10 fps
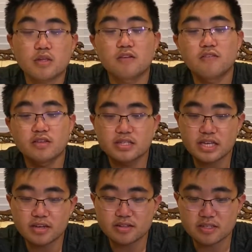For the sake
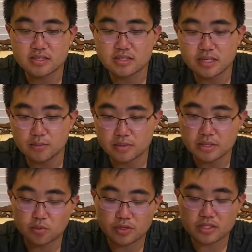of disassembly,
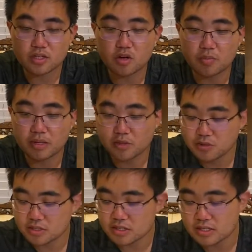we start by
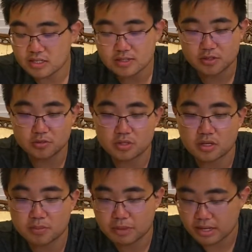loosening these screws on
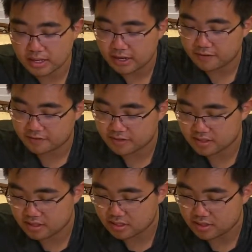the back half of the
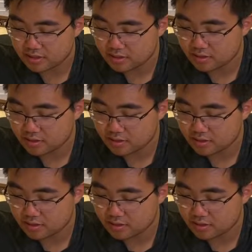slide.